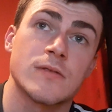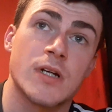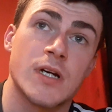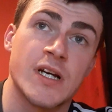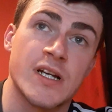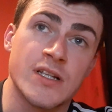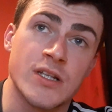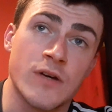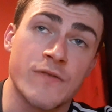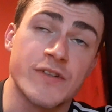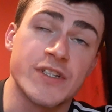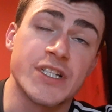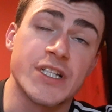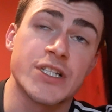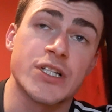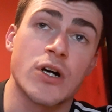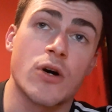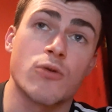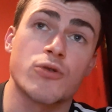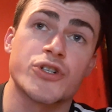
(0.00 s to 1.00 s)
And obviously
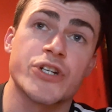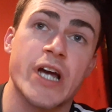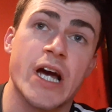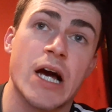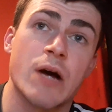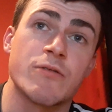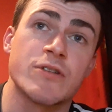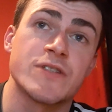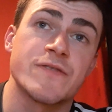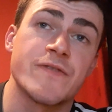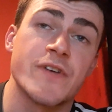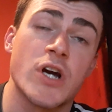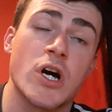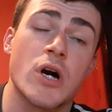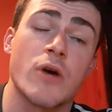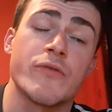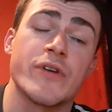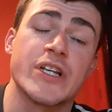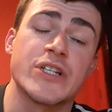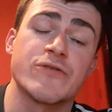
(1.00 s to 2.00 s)
Solskjaer was
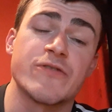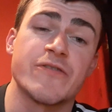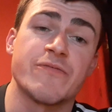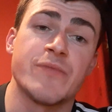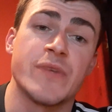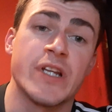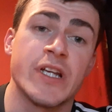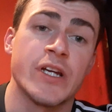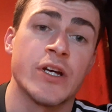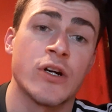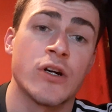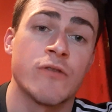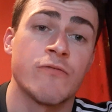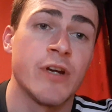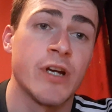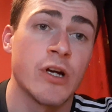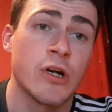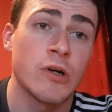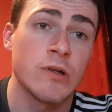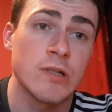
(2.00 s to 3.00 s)
furious with Mino
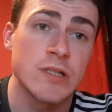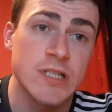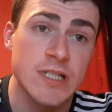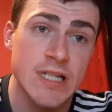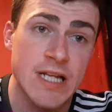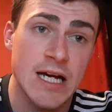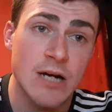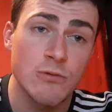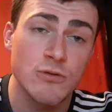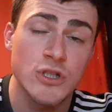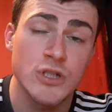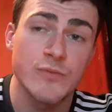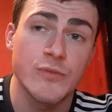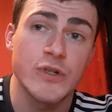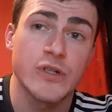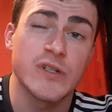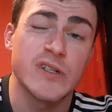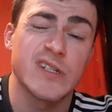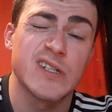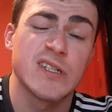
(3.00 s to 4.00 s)
Raiola's
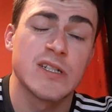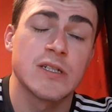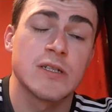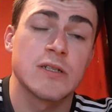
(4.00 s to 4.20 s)
announcement